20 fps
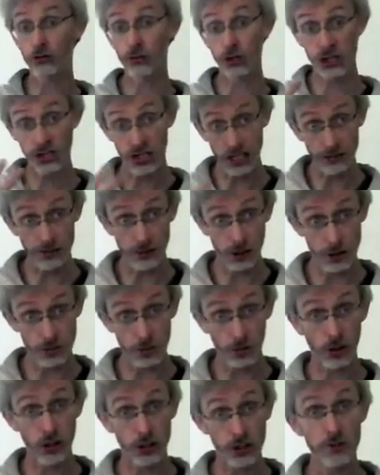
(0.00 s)
receive those
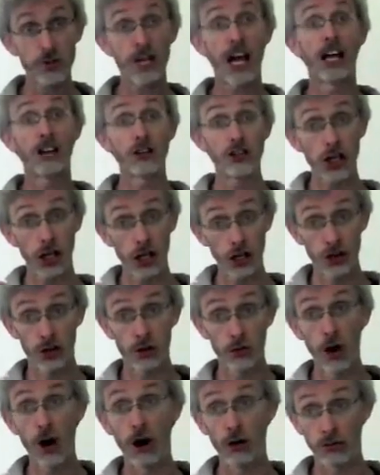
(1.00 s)
poisons and turn
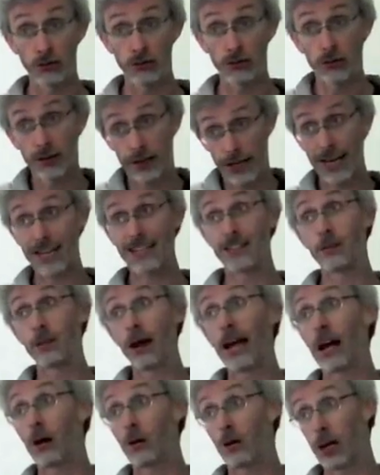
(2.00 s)
them off in the
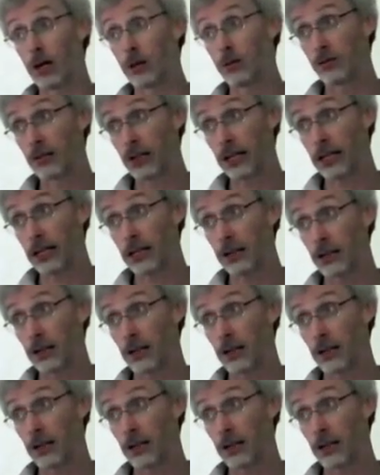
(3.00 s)
bowel, hopefully,